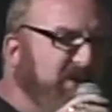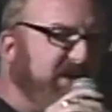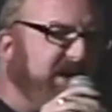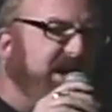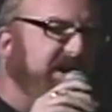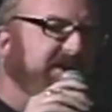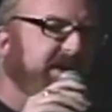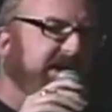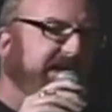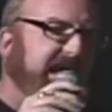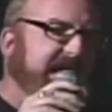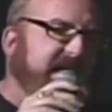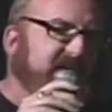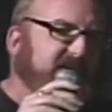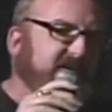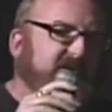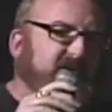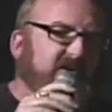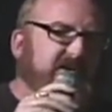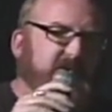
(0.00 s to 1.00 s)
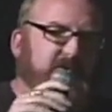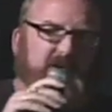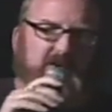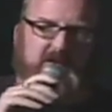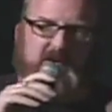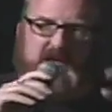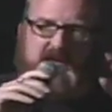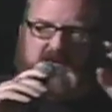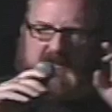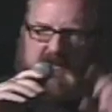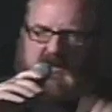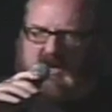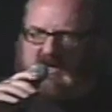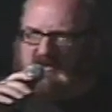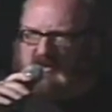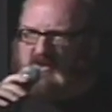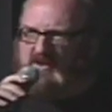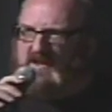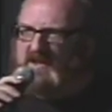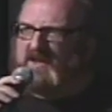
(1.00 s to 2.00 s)
it on the calendar that we were going to
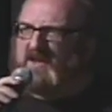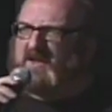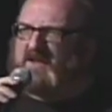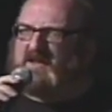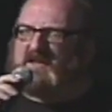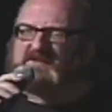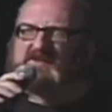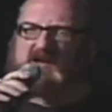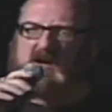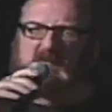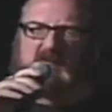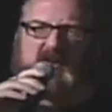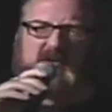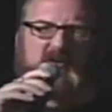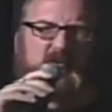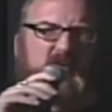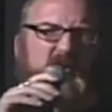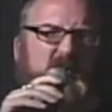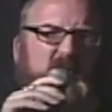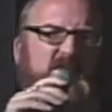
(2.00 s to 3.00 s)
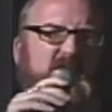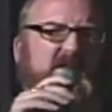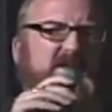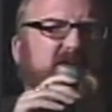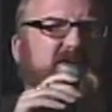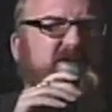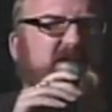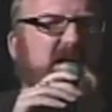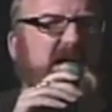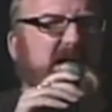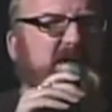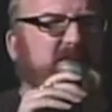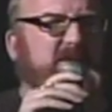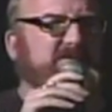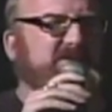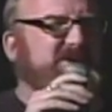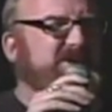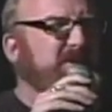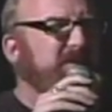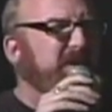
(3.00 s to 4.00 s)
cuddle, because I'm on the road all the time.
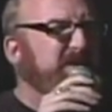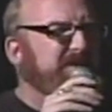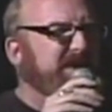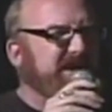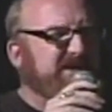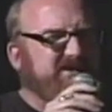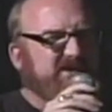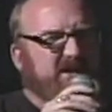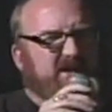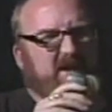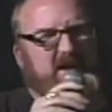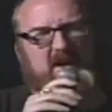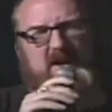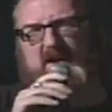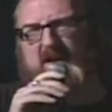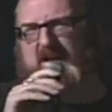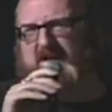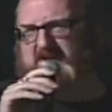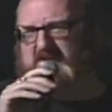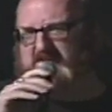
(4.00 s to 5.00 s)
I'm super busy, and